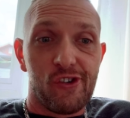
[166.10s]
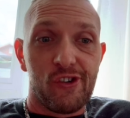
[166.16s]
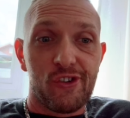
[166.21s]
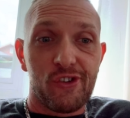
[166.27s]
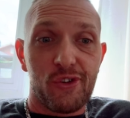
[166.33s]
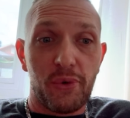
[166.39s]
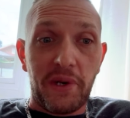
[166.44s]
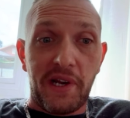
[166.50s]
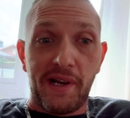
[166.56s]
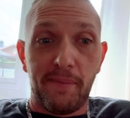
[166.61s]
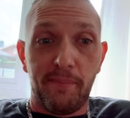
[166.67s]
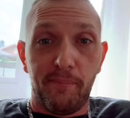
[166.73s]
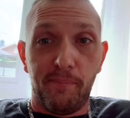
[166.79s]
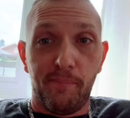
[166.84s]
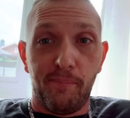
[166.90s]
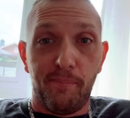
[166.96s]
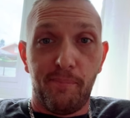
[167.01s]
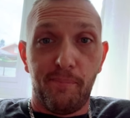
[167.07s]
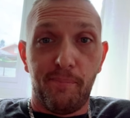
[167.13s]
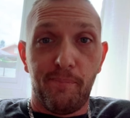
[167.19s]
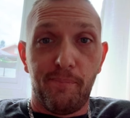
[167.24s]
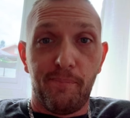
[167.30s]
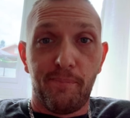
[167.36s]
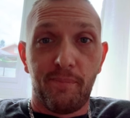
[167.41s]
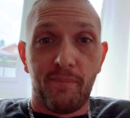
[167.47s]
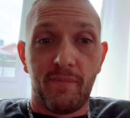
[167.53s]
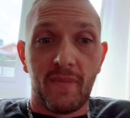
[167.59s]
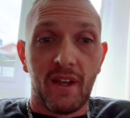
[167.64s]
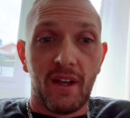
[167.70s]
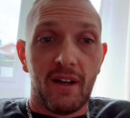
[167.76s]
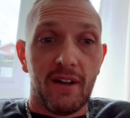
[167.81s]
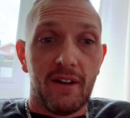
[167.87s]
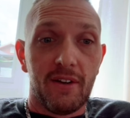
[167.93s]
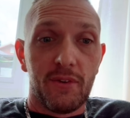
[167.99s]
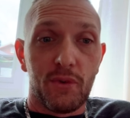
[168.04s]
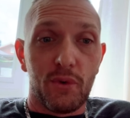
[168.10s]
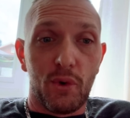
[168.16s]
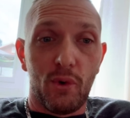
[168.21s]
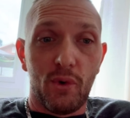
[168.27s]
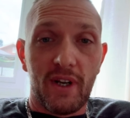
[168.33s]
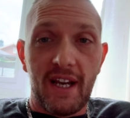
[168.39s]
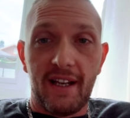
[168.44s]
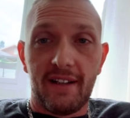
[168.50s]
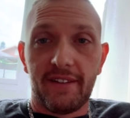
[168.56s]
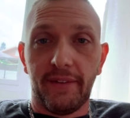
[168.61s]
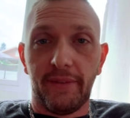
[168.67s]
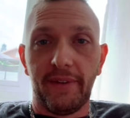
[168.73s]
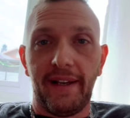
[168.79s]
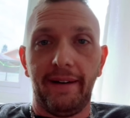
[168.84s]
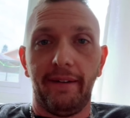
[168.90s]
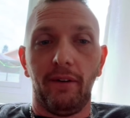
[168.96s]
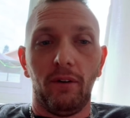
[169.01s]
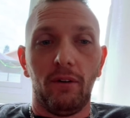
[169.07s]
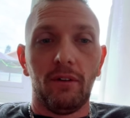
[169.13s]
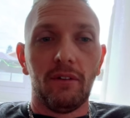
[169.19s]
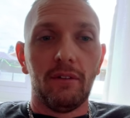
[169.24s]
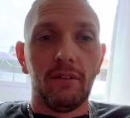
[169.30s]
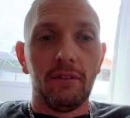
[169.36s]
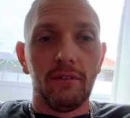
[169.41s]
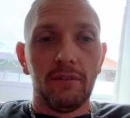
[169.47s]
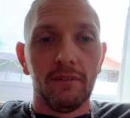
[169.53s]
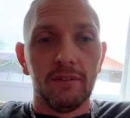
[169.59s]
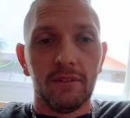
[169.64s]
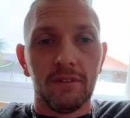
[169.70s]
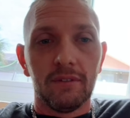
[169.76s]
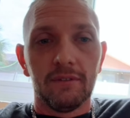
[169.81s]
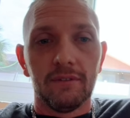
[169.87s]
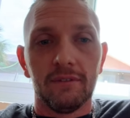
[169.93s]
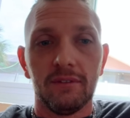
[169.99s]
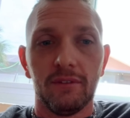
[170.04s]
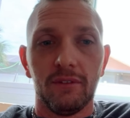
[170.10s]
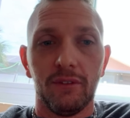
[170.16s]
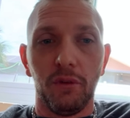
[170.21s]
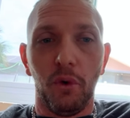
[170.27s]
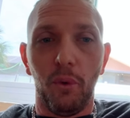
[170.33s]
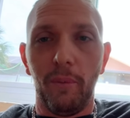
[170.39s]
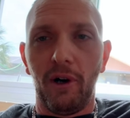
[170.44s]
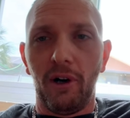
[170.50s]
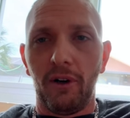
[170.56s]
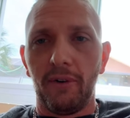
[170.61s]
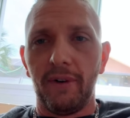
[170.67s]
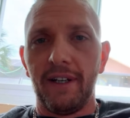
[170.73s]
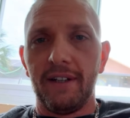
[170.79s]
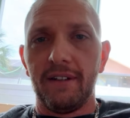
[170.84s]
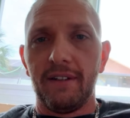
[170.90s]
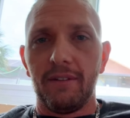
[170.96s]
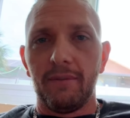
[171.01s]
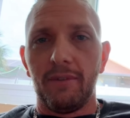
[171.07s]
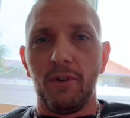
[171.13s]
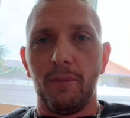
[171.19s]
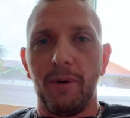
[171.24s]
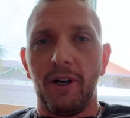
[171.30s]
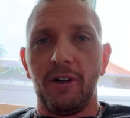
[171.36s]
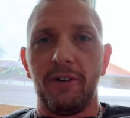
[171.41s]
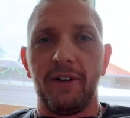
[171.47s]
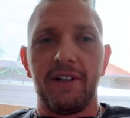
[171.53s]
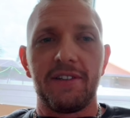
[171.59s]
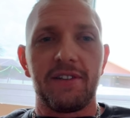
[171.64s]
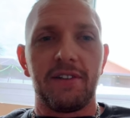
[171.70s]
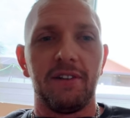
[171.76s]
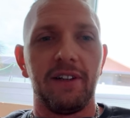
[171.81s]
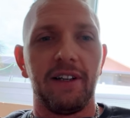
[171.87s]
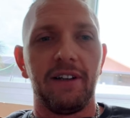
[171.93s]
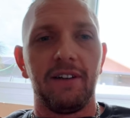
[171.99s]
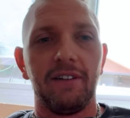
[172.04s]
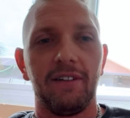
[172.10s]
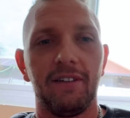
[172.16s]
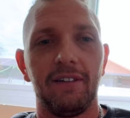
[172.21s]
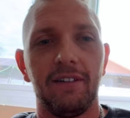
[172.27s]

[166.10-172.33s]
So yeah, so no cake till later. No margaritas till later.